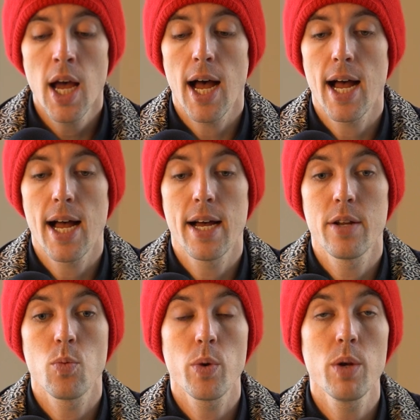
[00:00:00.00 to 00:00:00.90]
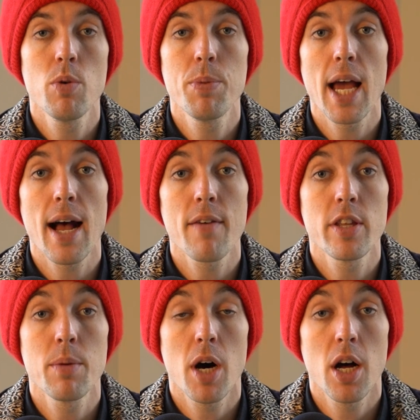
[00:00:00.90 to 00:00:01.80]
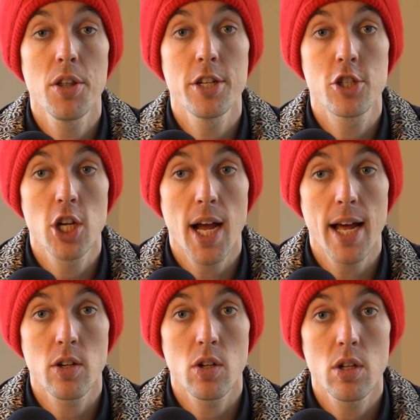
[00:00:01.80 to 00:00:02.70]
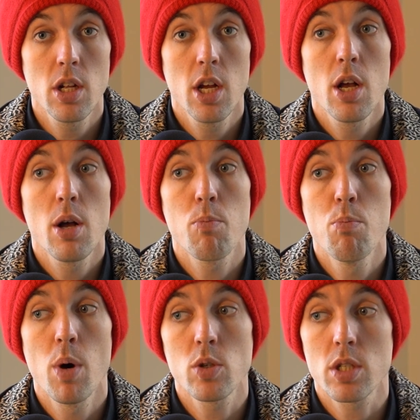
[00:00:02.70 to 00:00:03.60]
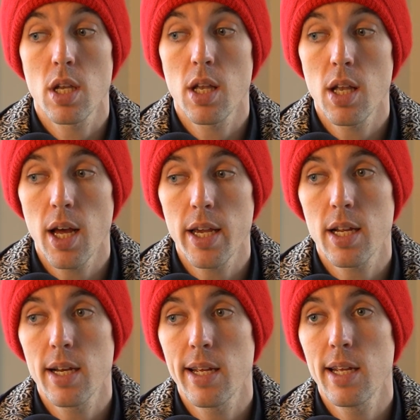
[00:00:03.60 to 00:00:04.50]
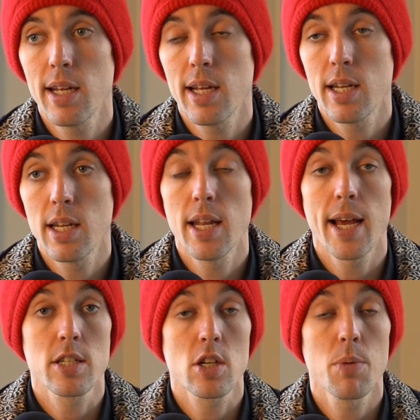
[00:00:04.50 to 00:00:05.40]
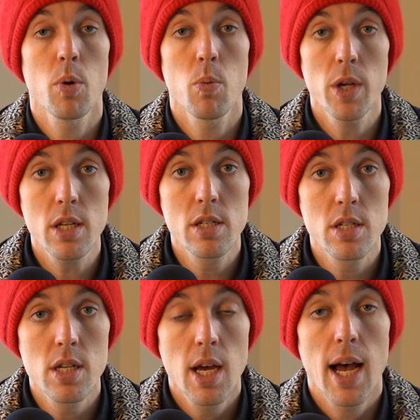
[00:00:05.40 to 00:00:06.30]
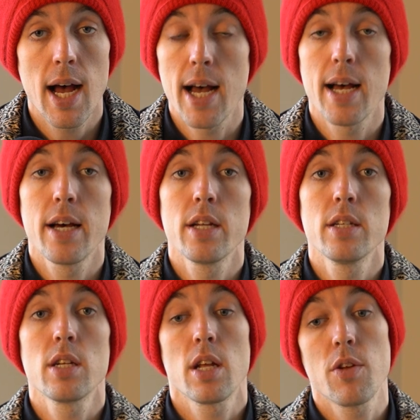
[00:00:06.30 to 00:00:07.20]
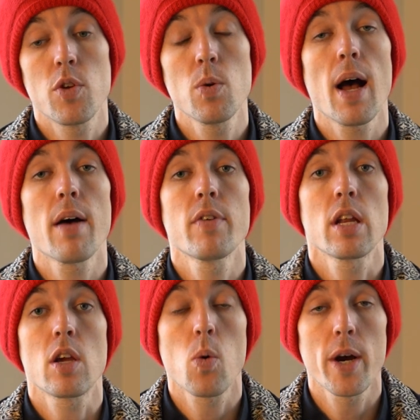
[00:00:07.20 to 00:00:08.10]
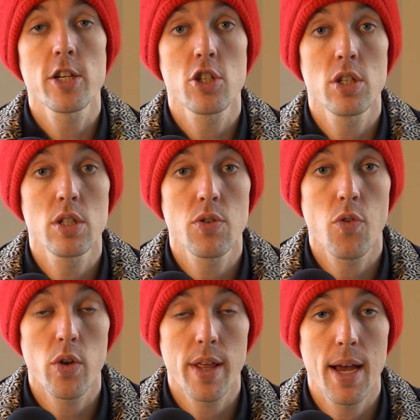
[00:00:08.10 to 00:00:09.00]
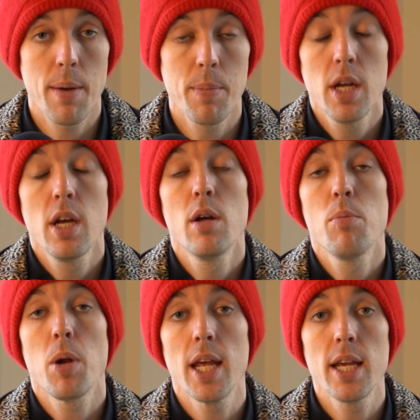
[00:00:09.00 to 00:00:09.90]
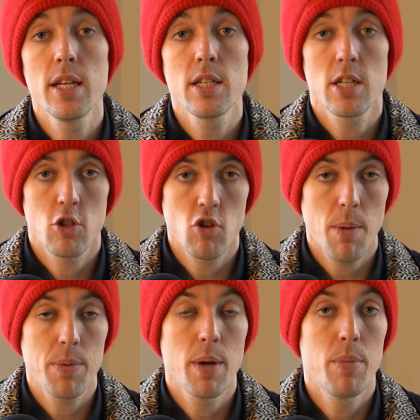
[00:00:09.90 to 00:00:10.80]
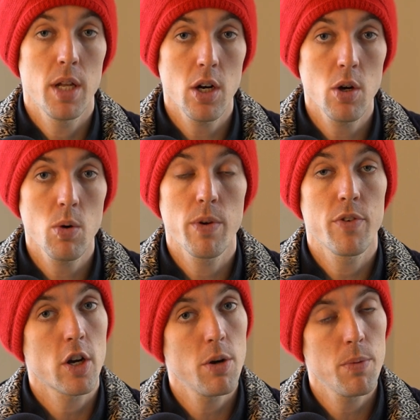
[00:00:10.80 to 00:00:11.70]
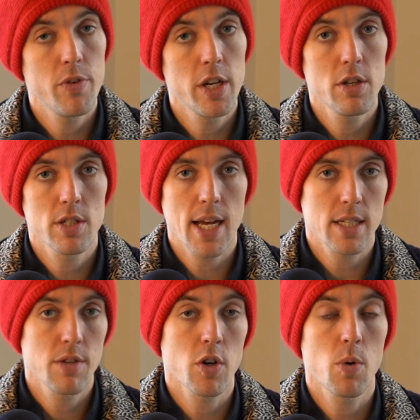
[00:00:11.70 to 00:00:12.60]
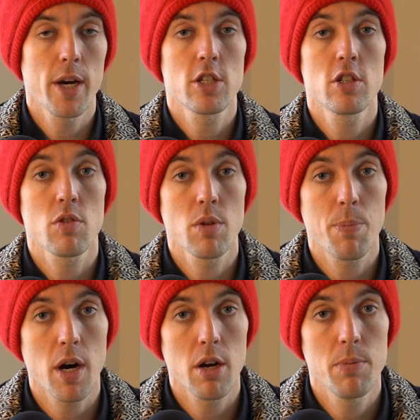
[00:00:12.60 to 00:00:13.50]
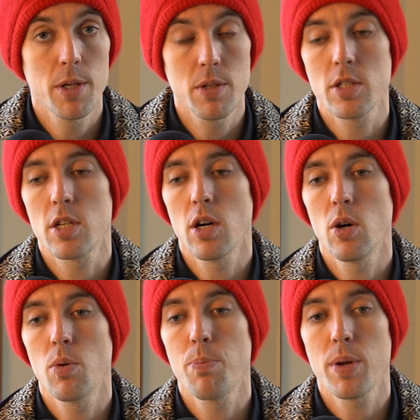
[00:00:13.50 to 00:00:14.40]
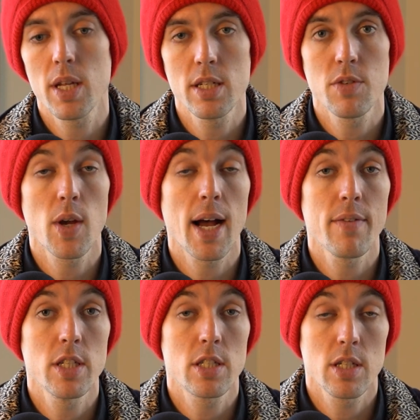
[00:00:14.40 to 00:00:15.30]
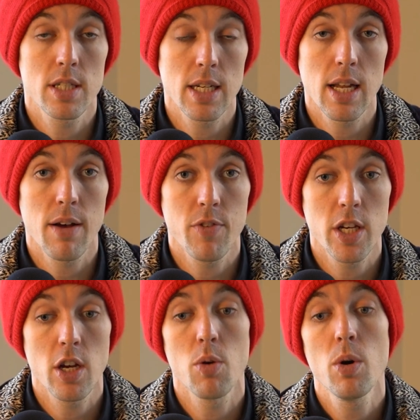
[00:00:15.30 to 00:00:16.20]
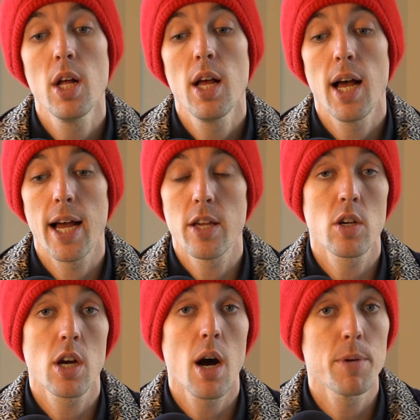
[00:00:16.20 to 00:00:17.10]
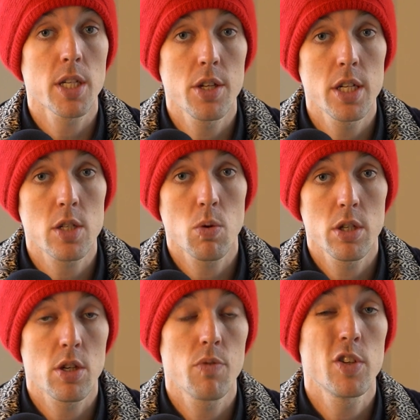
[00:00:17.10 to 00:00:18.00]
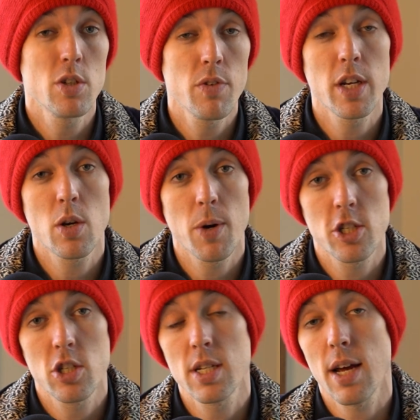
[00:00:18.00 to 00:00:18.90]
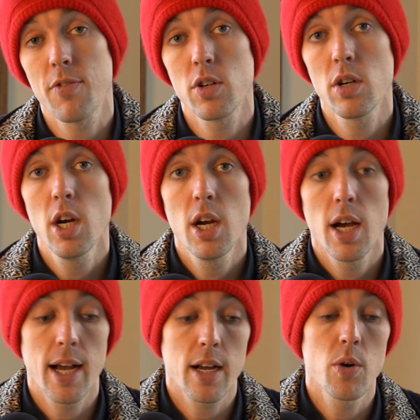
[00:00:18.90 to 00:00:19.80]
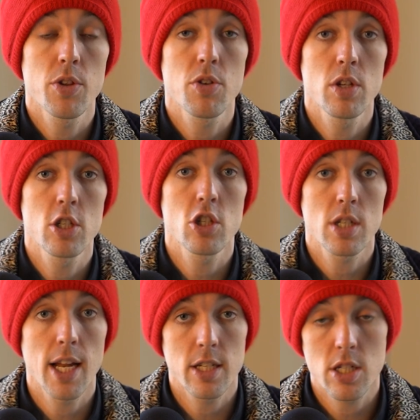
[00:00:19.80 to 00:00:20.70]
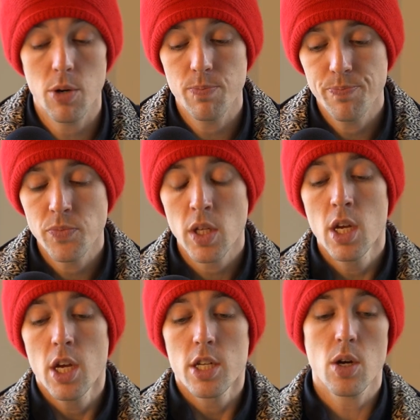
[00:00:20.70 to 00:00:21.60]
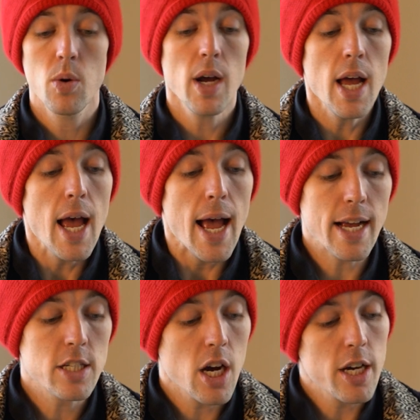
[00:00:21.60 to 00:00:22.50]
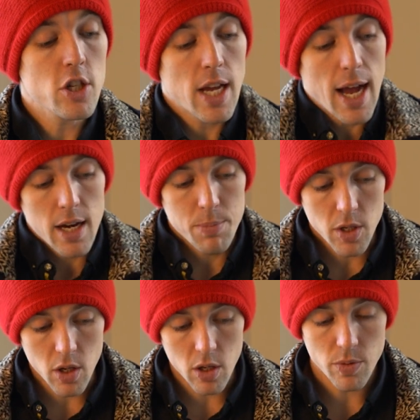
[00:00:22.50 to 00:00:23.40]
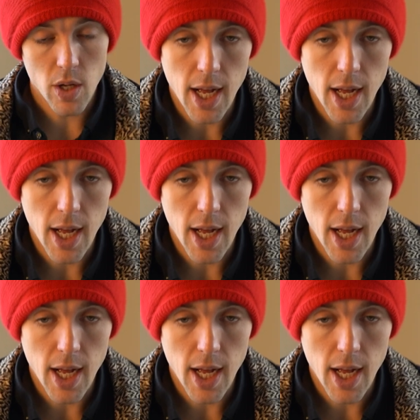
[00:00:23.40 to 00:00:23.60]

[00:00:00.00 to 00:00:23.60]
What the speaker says: And we will be having them on the channel most likely in the next couple weeks. And if you have any questions for them, please drop them below. We have a couple of videos asking for questions from the Parliament. So please, if you haven't seen that video, you can comment on this one. So if you do have any questions after going through this, just let us know. So hexahydrocannabinol